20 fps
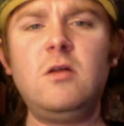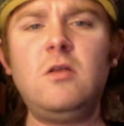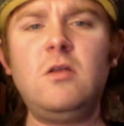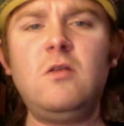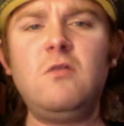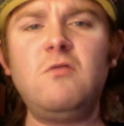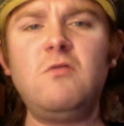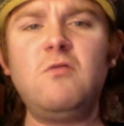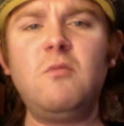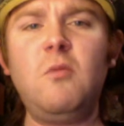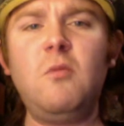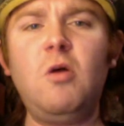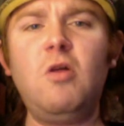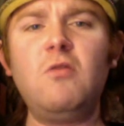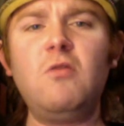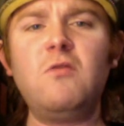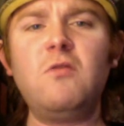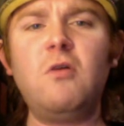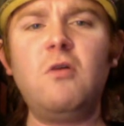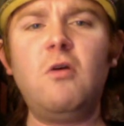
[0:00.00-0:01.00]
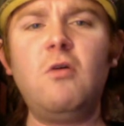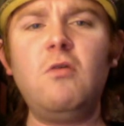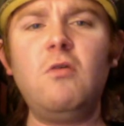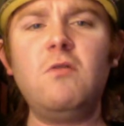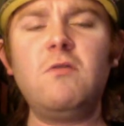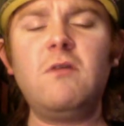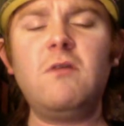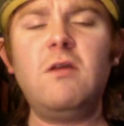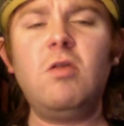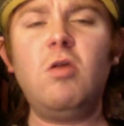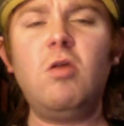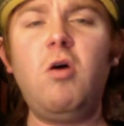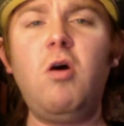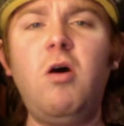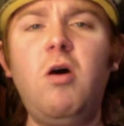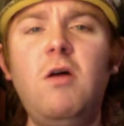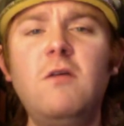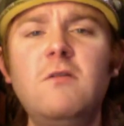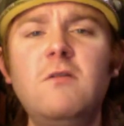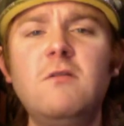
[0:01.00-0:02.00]
Jamal Charles, they
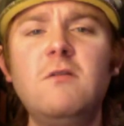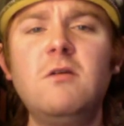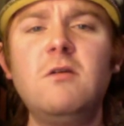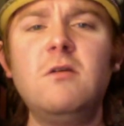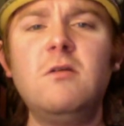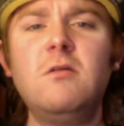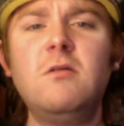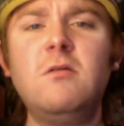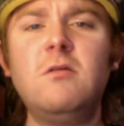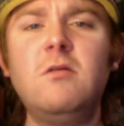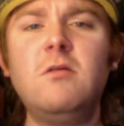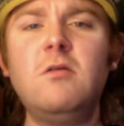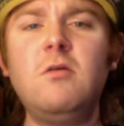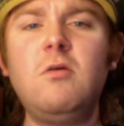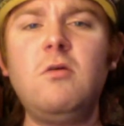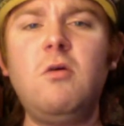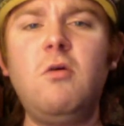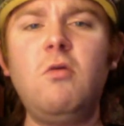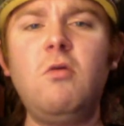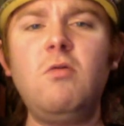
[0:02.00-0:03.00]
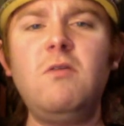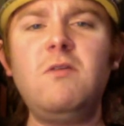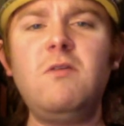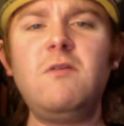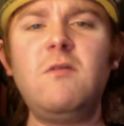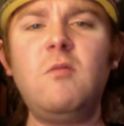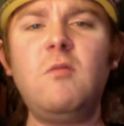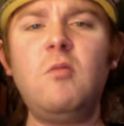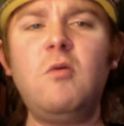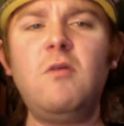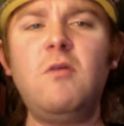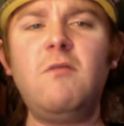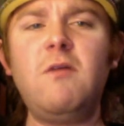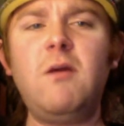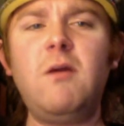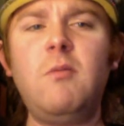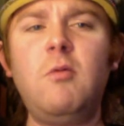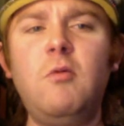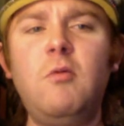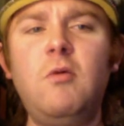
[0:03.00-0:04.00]
lost. Only
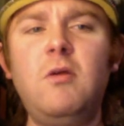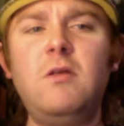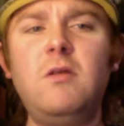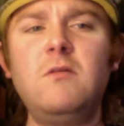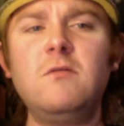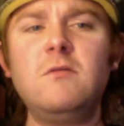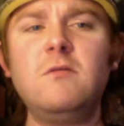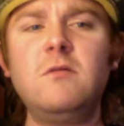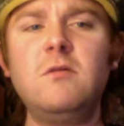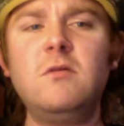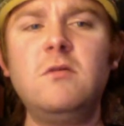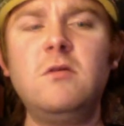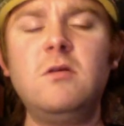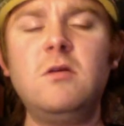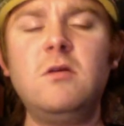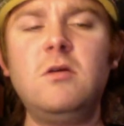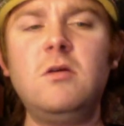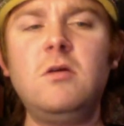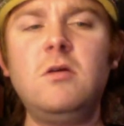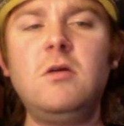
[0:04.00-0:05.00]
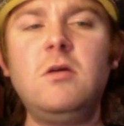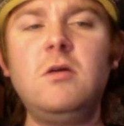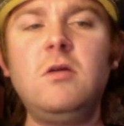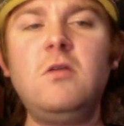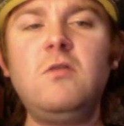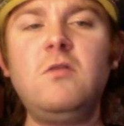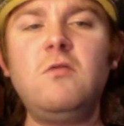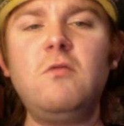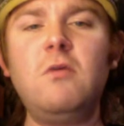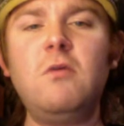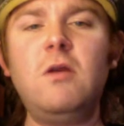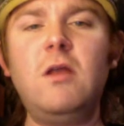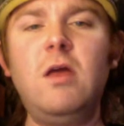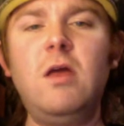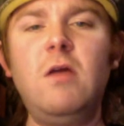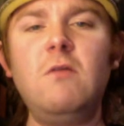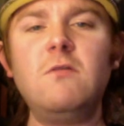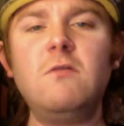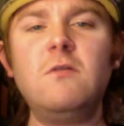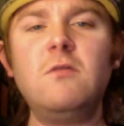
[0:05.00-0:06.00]
7.5 points. Jordy
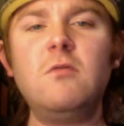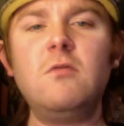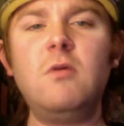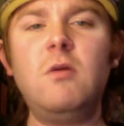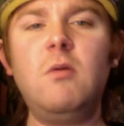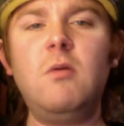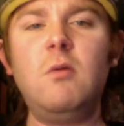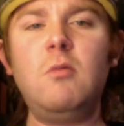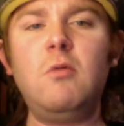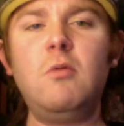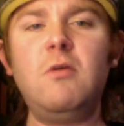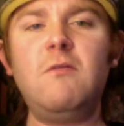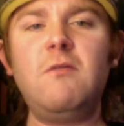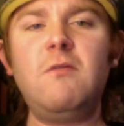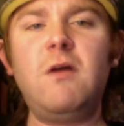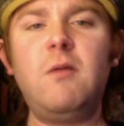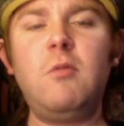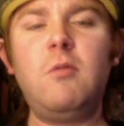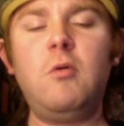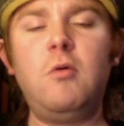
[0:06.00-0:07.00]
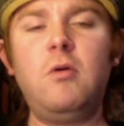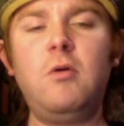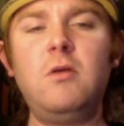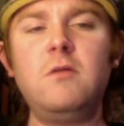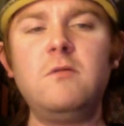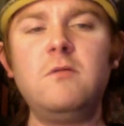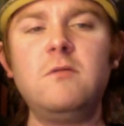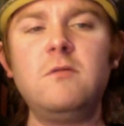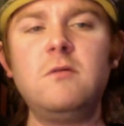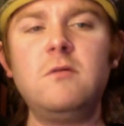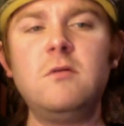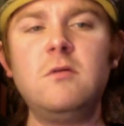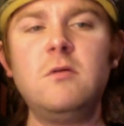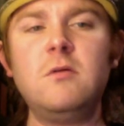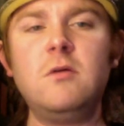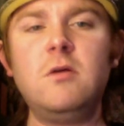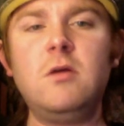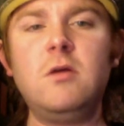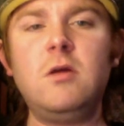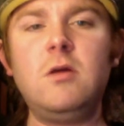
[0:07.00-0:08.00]
Nelson, 21.5 points.
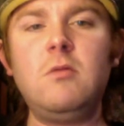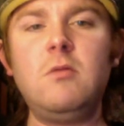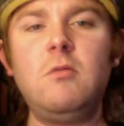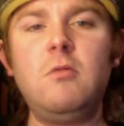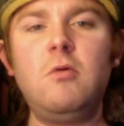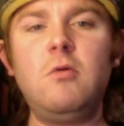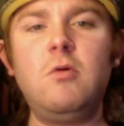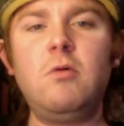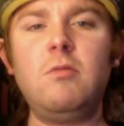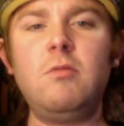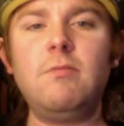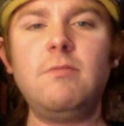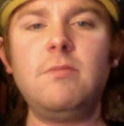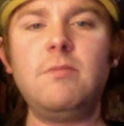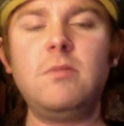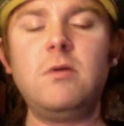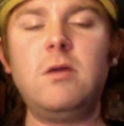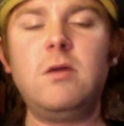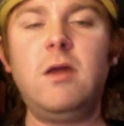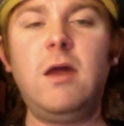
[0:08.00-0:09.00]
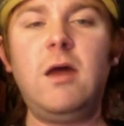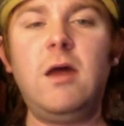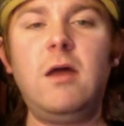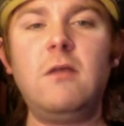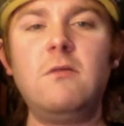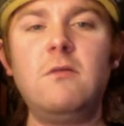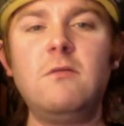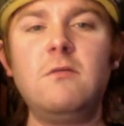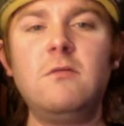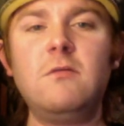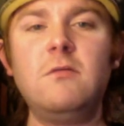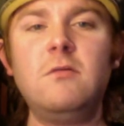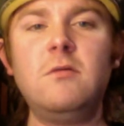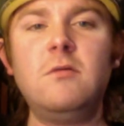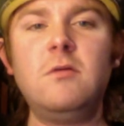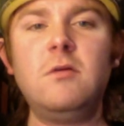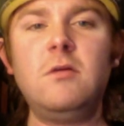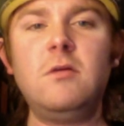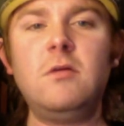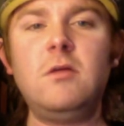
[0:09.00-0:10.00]
Well, yeah,
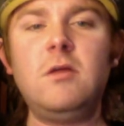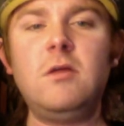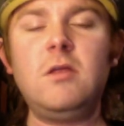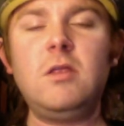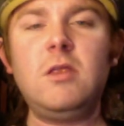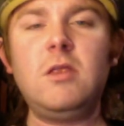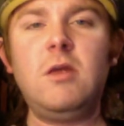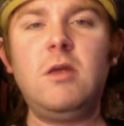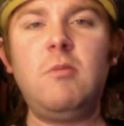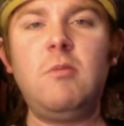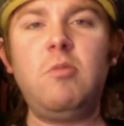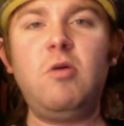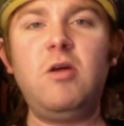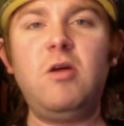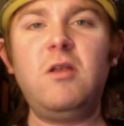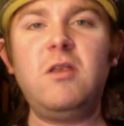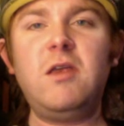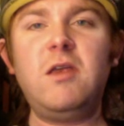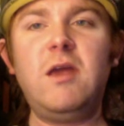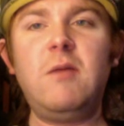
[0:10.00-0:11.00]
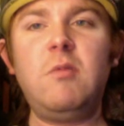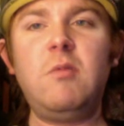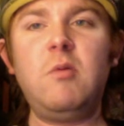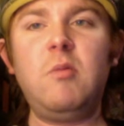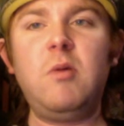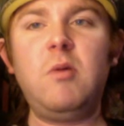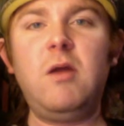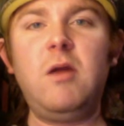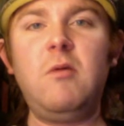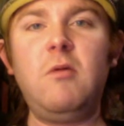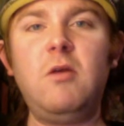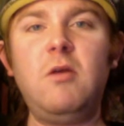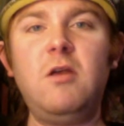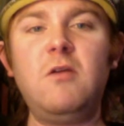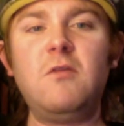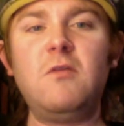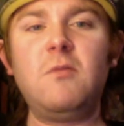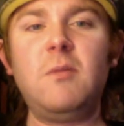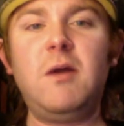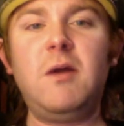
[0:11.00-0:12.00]
they played Tampa Bay. What do you
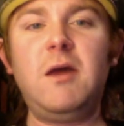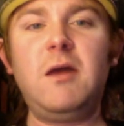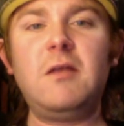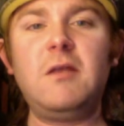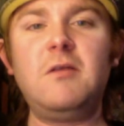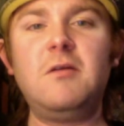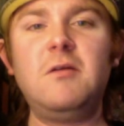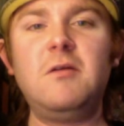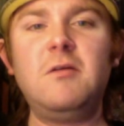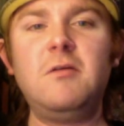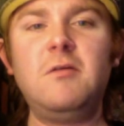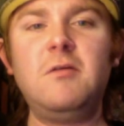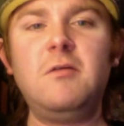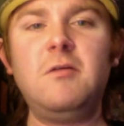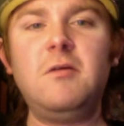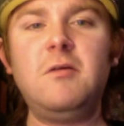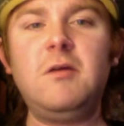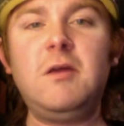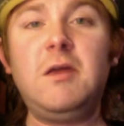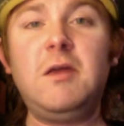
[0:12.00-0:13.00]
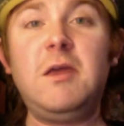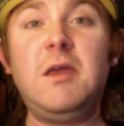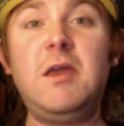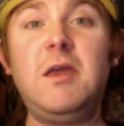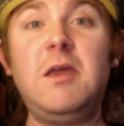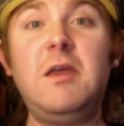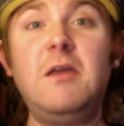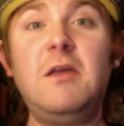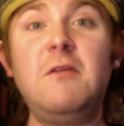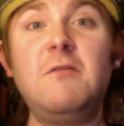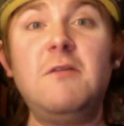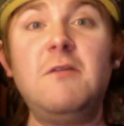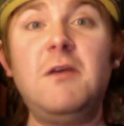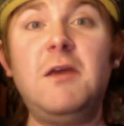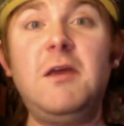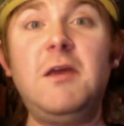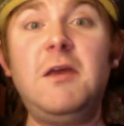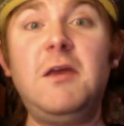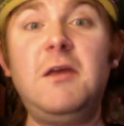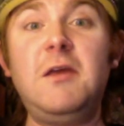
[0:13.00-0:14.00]
expect?
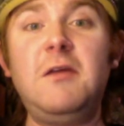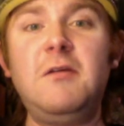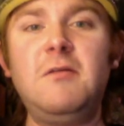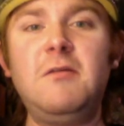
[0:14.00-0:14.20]
Easy.